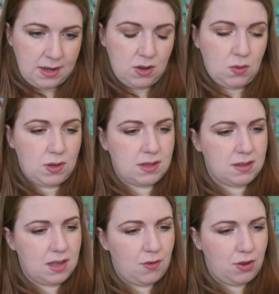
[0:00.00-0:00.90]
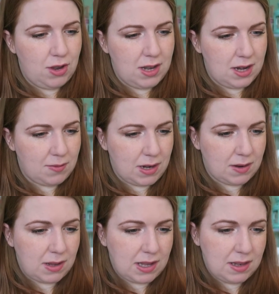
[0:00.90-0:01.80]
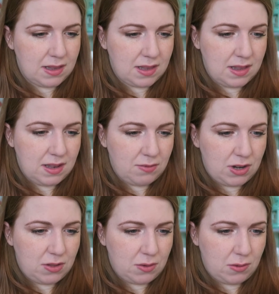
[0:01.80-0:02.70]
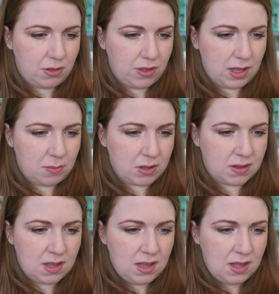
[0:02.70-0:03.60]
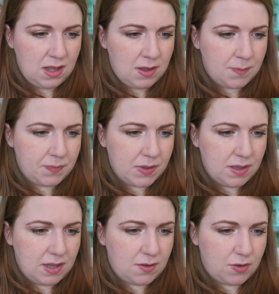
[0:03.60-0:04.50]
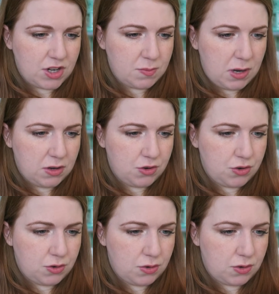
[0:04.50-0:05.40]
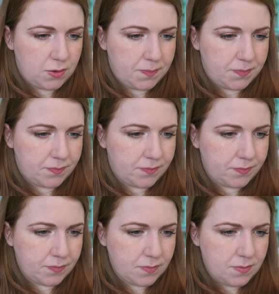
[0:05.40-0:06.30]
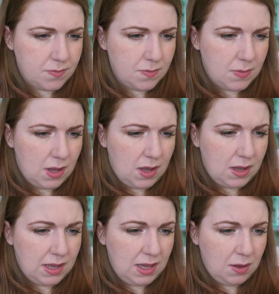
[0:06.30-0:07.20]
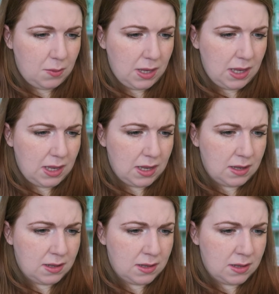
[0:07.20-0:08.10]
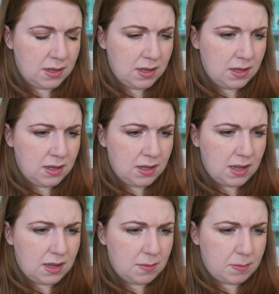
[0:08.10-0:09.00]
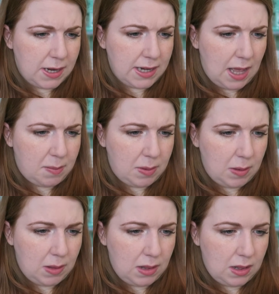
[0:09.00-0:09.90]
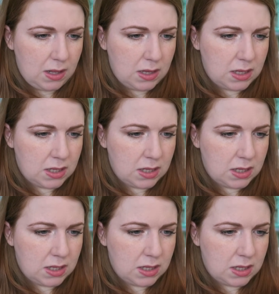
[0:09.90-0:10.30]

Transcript: No, it doesn't give you a clue. Well, I can read the whole thing, but there's fresh mango juice, kiwi, pineapple.